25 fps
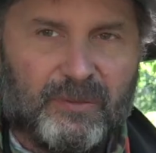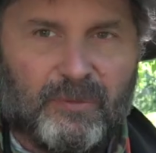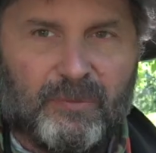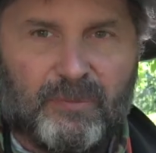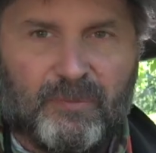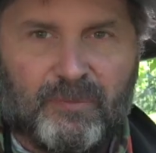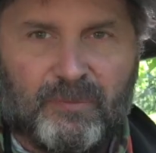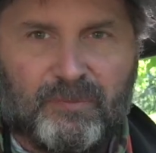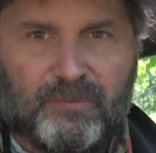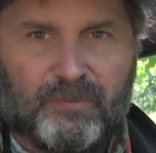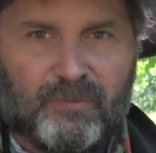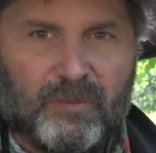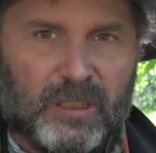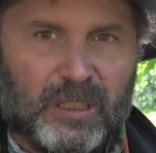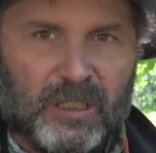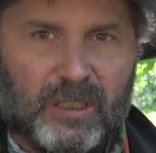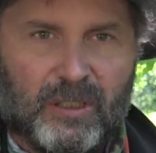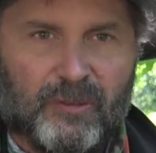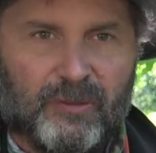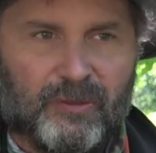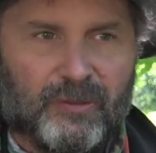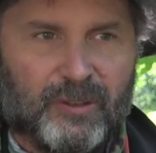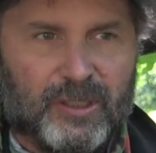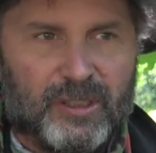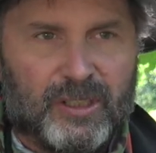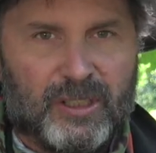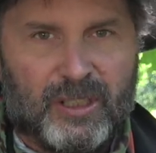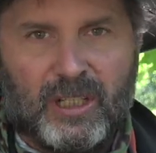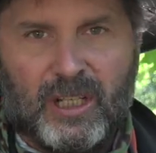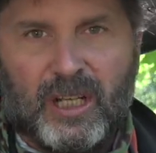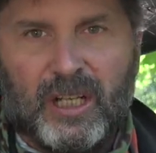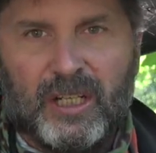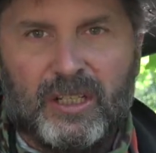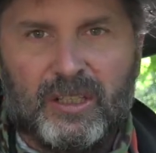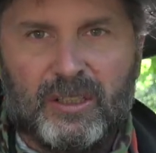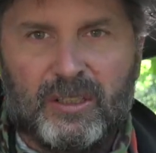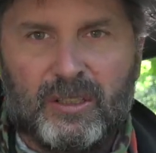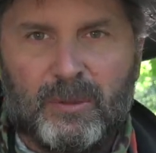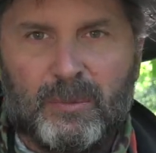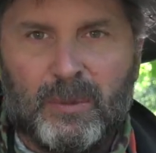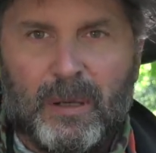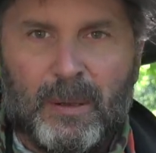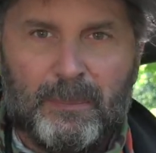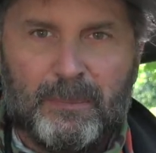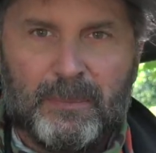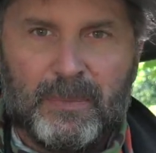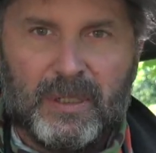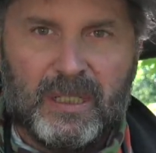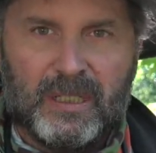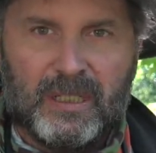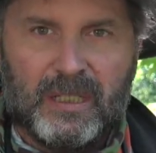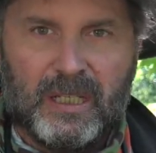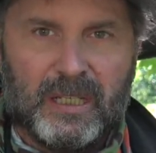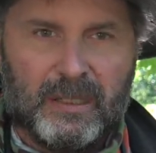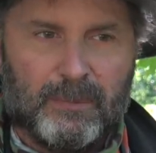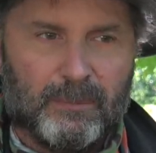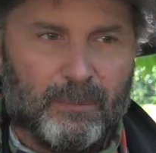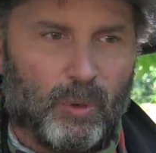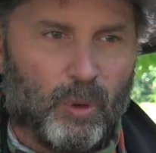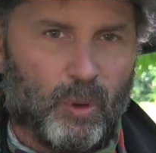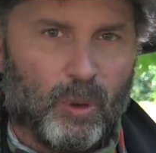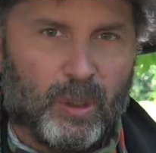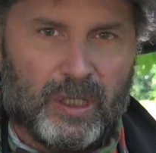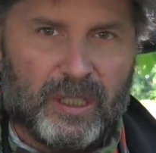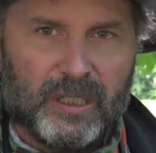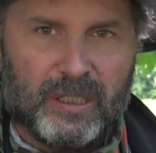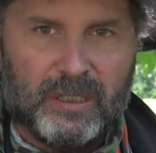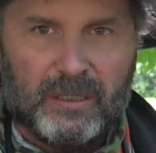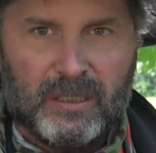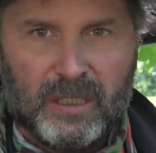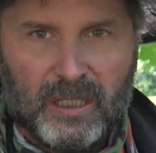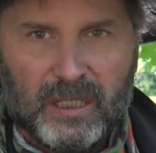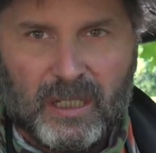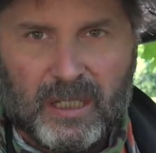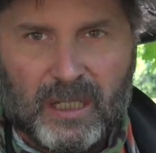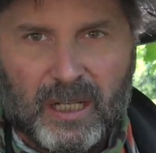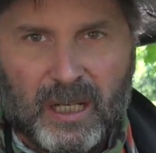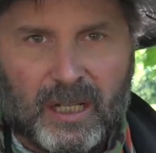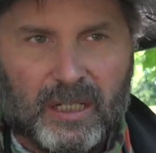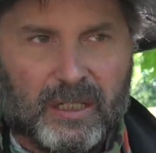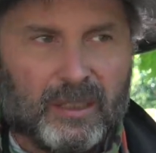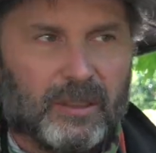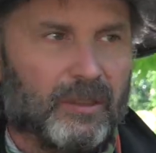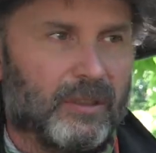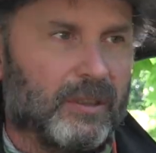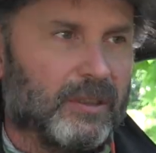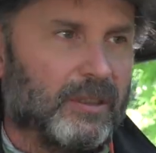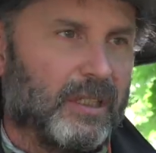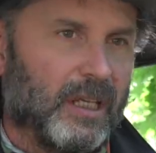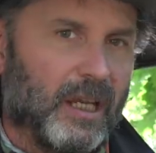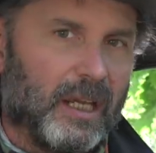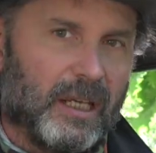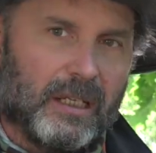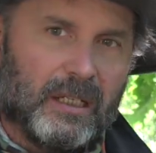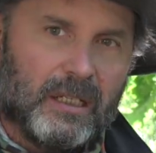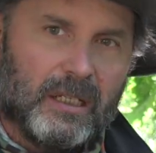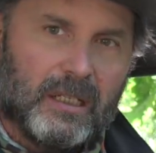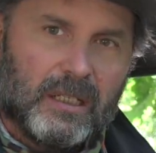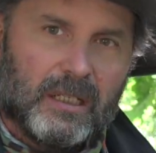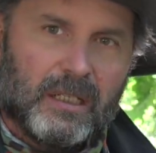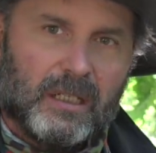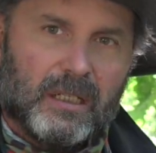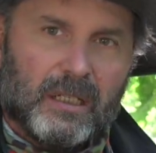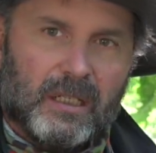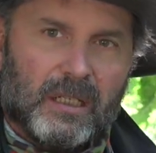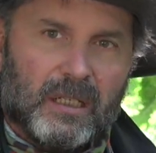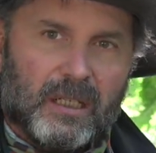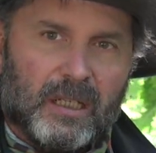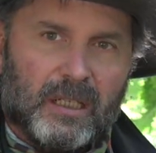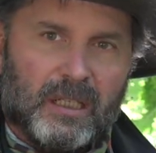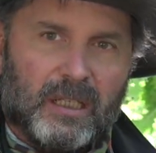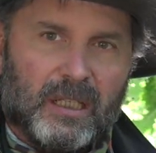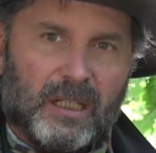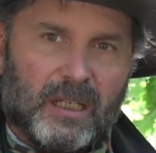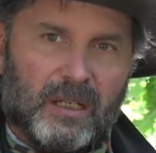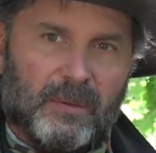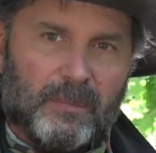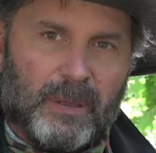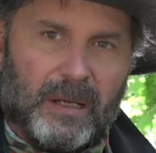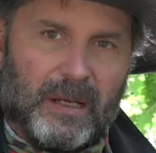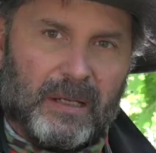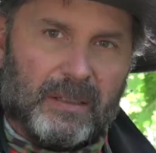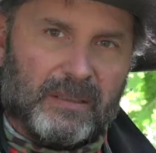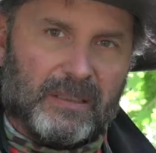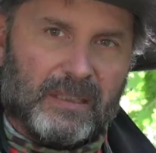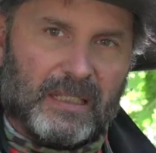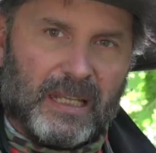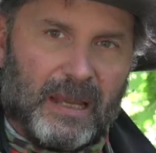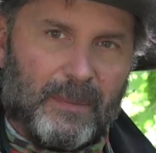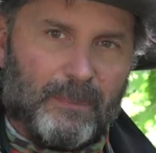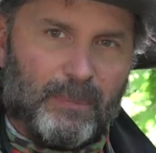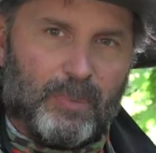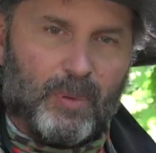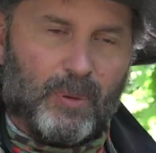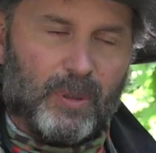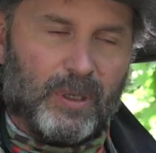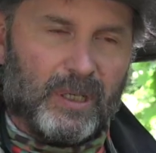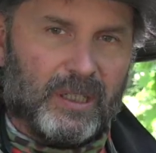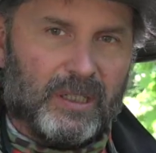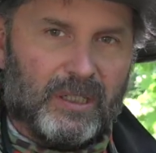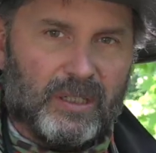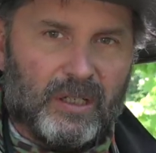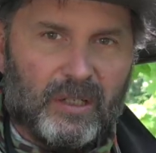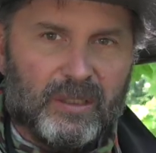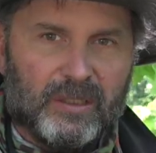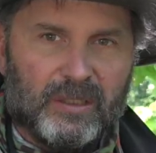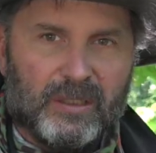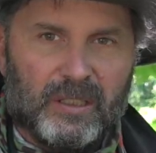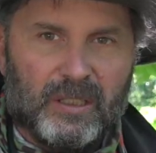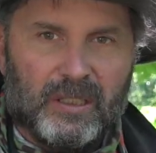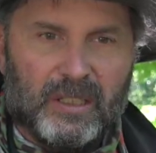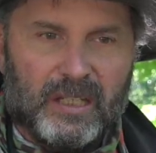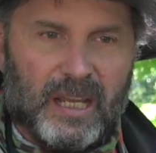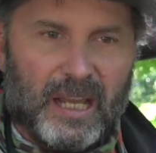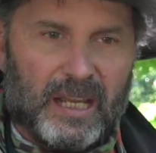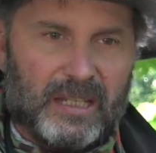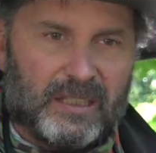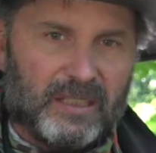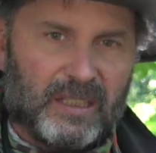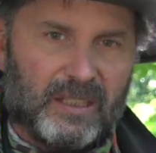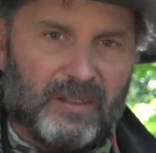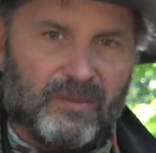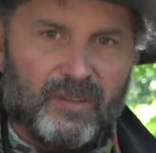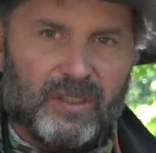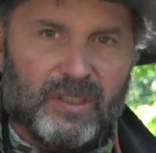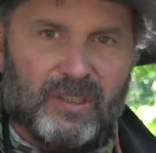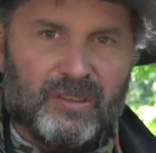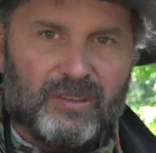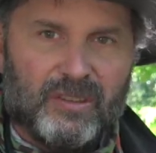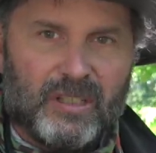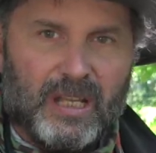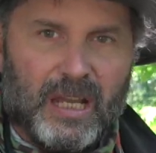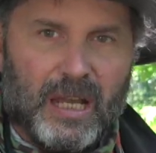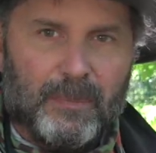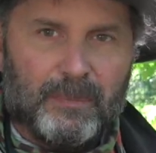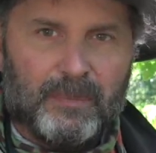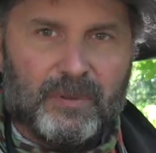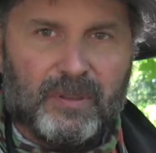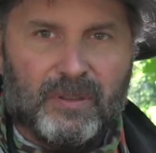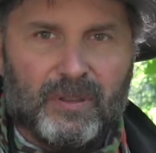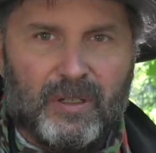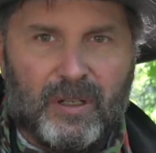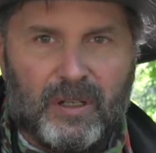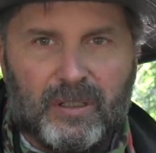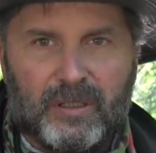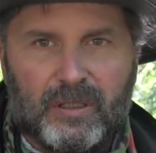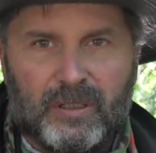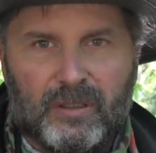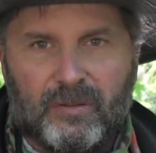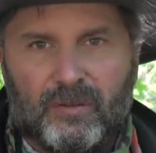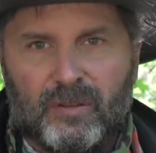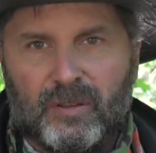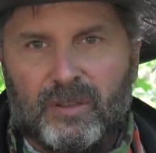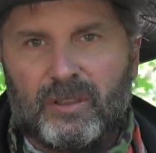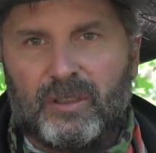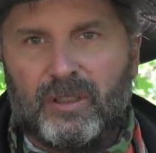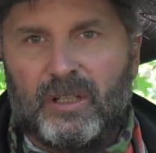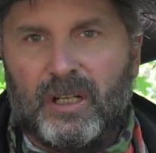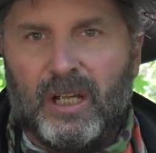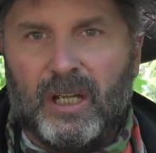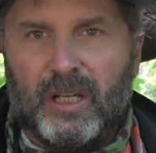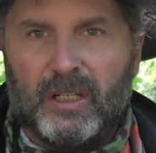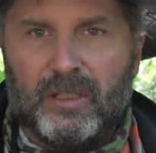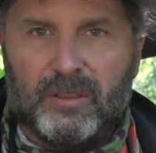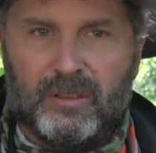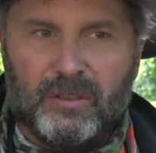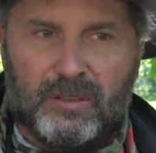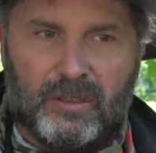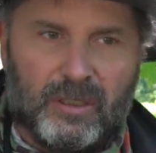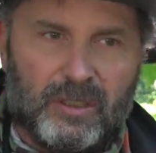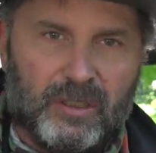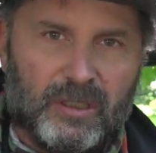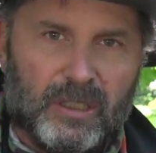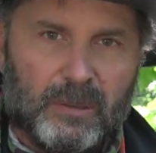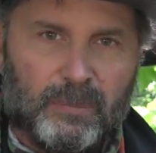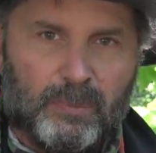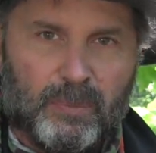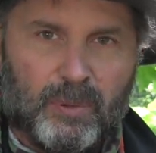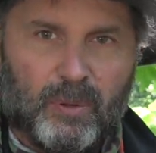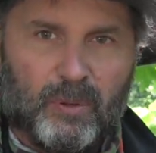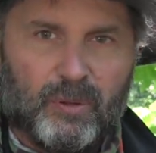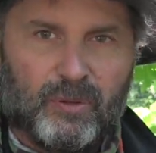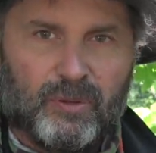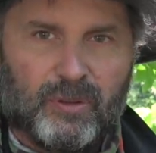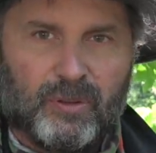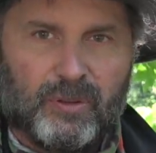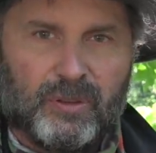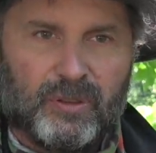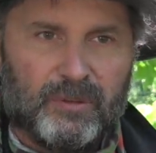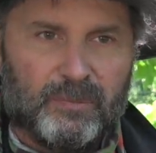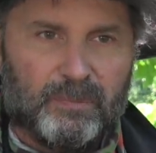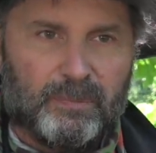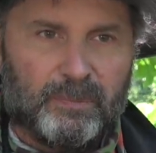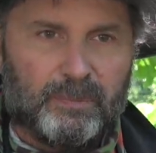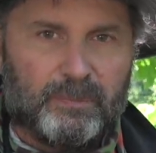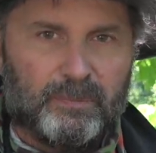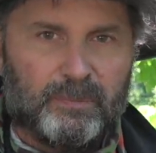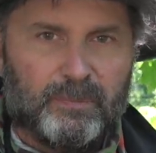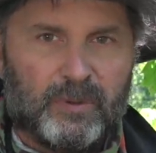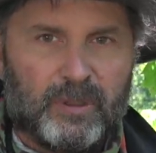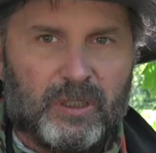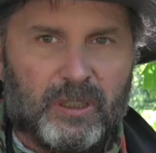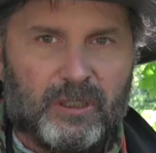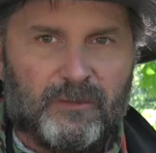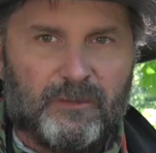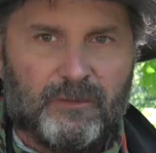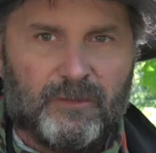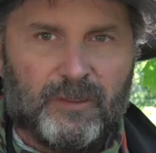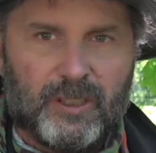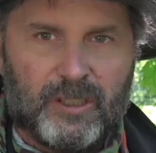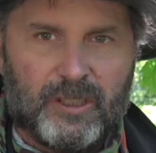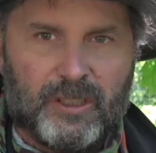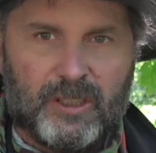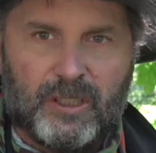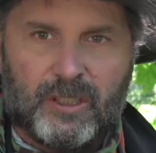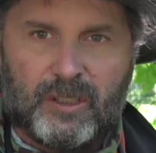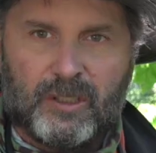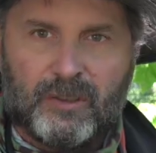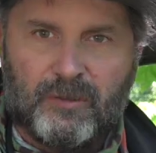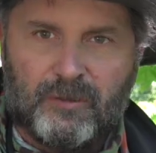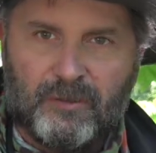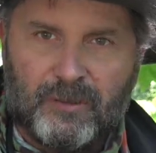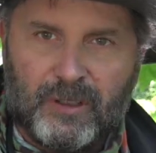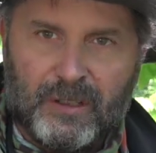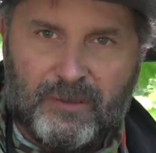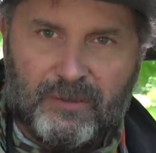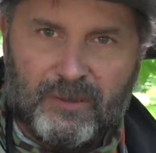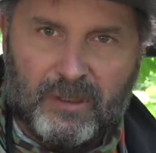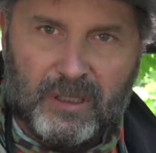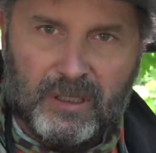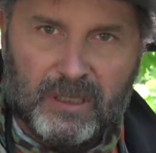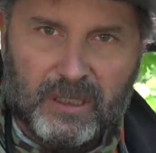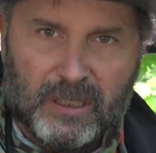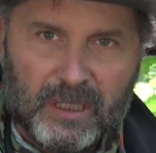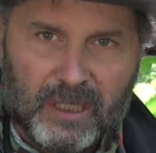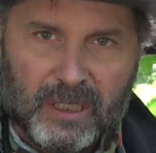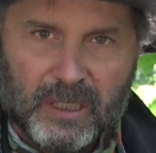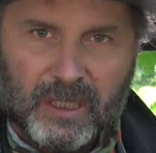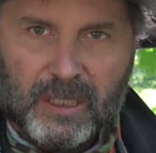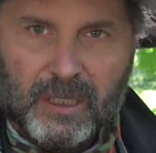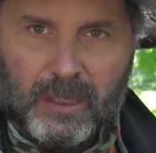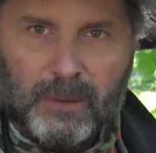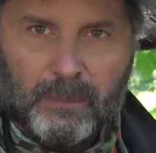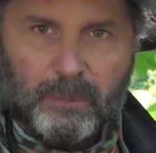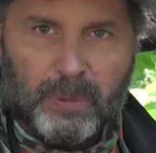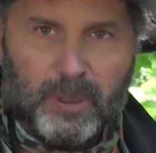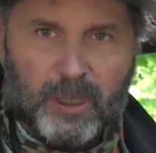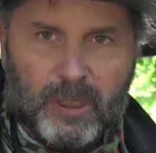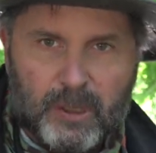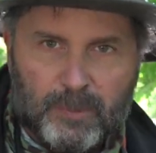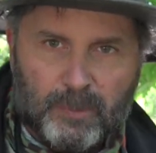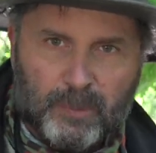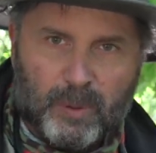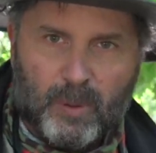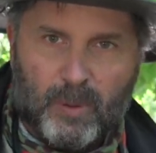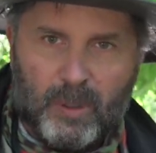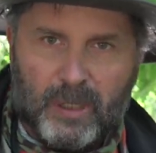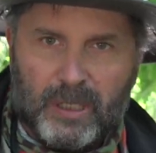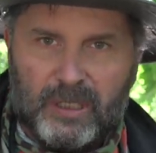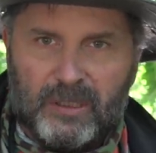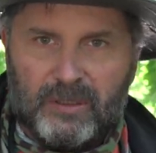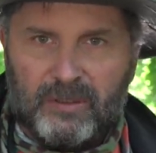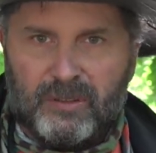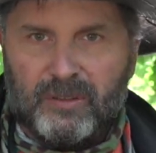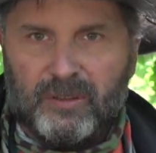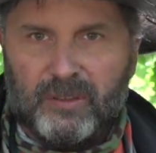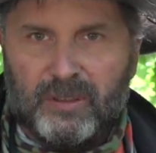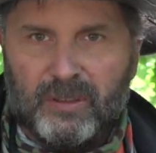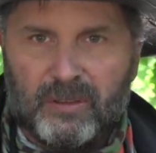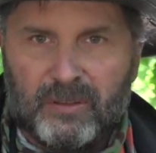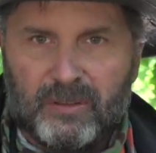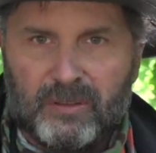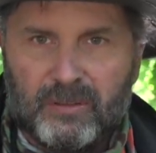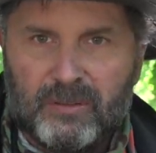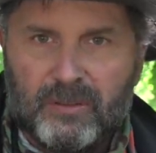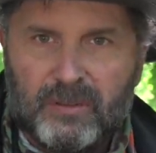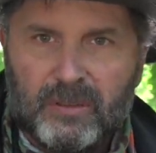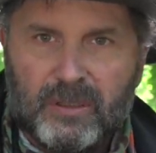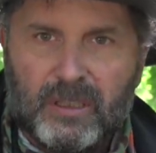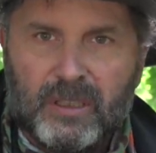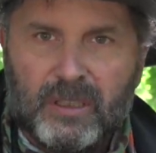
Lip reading: from legal fishing light until about late morning on a good day. And then about that point, the activity stops and all these fish are heading to the deep pools. So you can fish your favorite pinch points and